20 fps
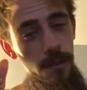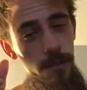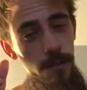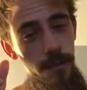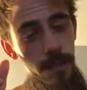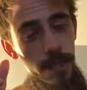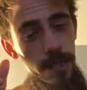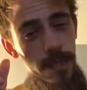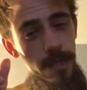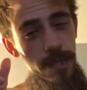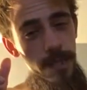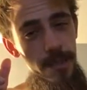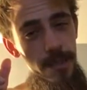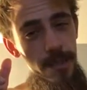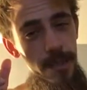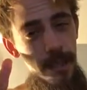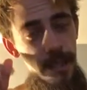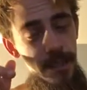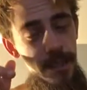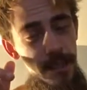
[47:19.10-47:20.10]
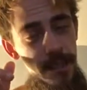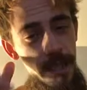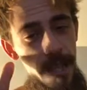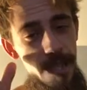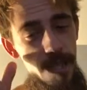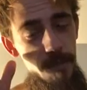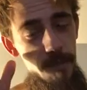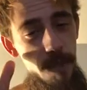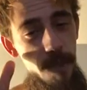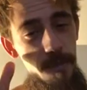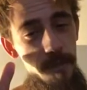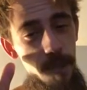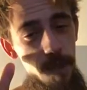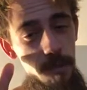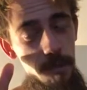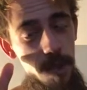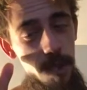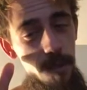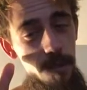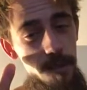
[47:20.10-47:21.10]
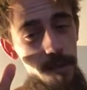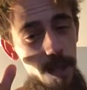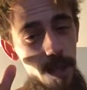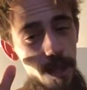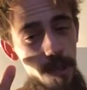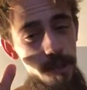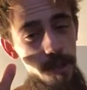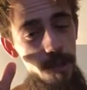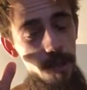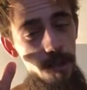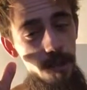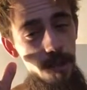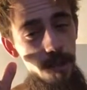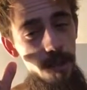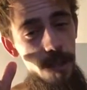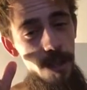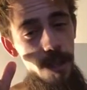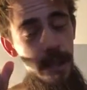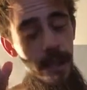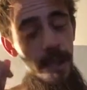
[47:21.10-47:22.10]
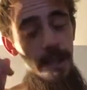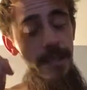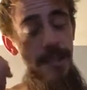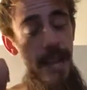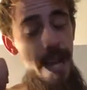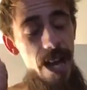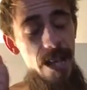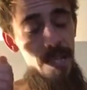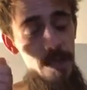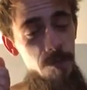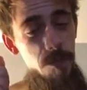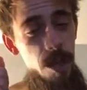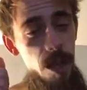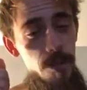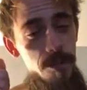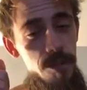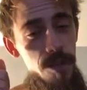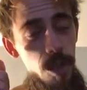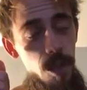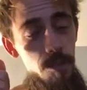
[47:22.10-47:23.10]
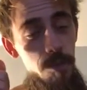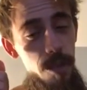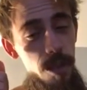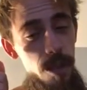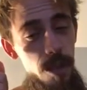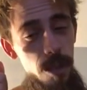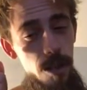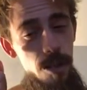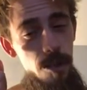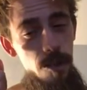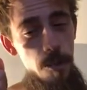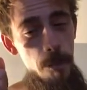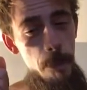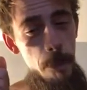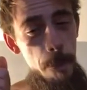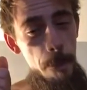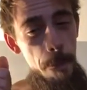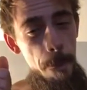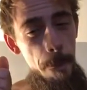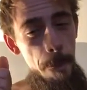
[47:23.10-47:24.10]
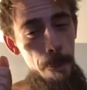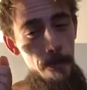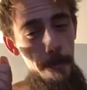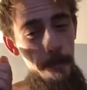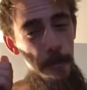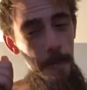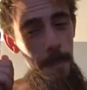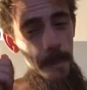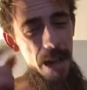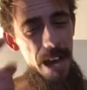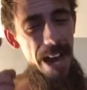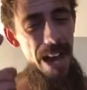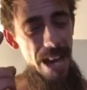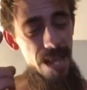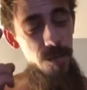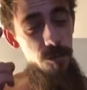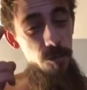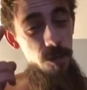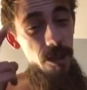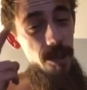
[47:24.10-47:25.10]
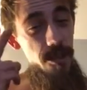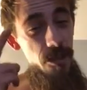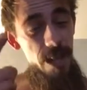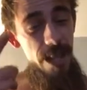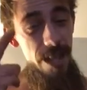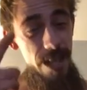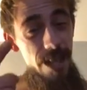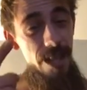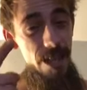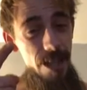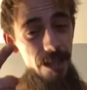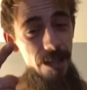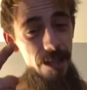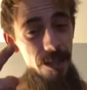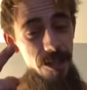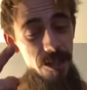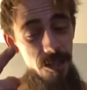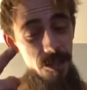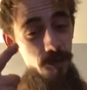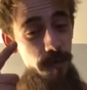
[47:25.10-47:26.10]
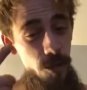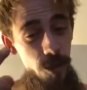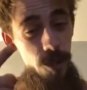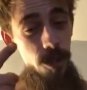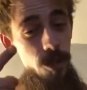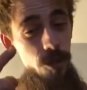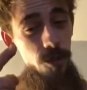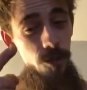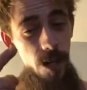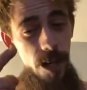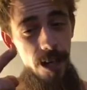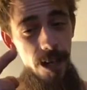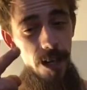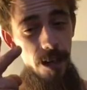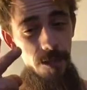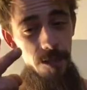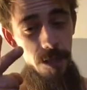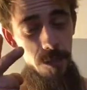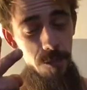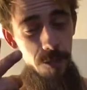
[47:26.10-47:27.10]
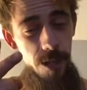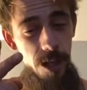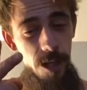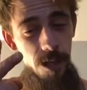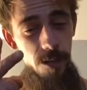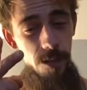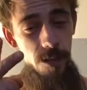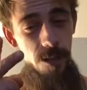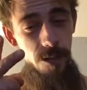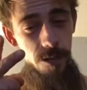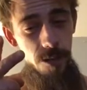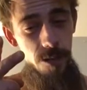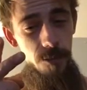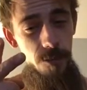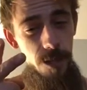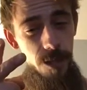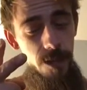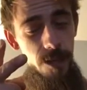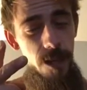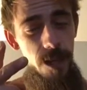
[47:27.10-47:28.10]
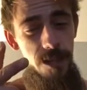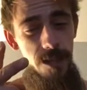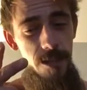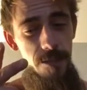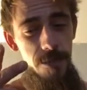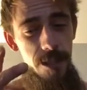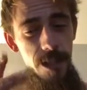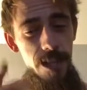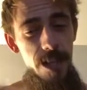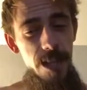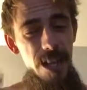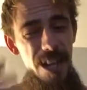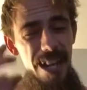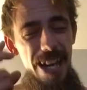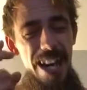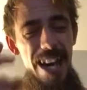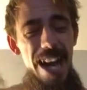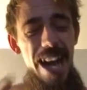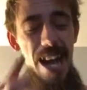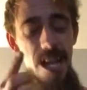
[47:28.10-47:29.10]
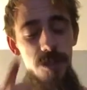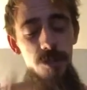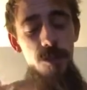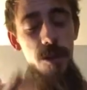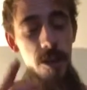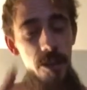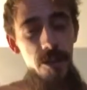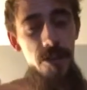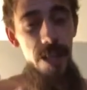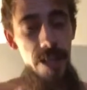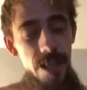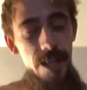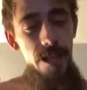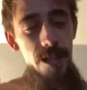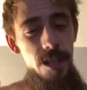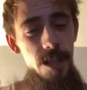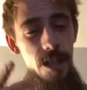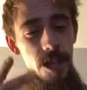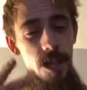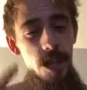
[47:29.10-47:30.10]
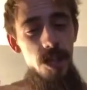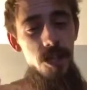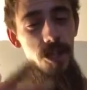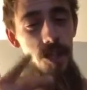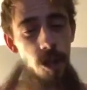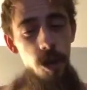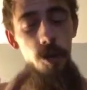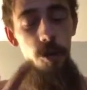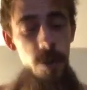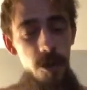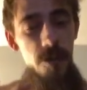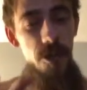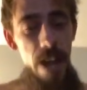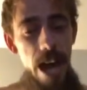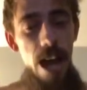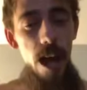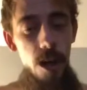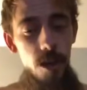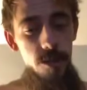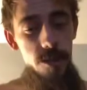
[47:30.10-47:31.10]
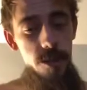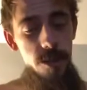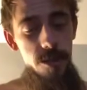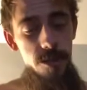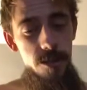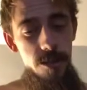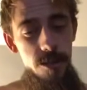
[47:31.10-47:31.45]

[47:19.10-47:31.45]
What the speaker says: because it's not just as above, so below. It's as above, so below. As within, this is for you right now, Desperado, what you're asking me. As within, so without.